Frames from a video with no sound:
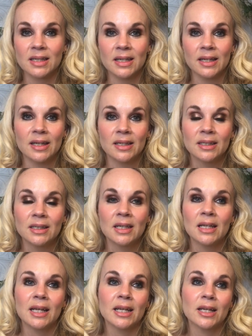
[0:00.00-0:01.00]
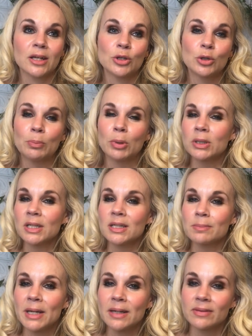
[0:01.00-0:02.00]
in it. Like, your body is
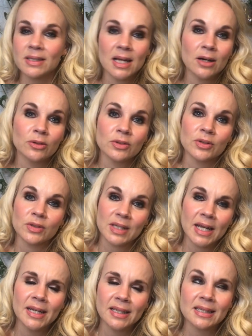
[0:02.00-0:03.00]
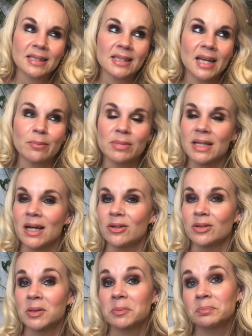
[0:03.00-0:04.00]
made of cells, your skin is the same
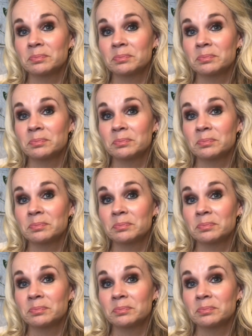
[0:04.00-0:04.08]
cells,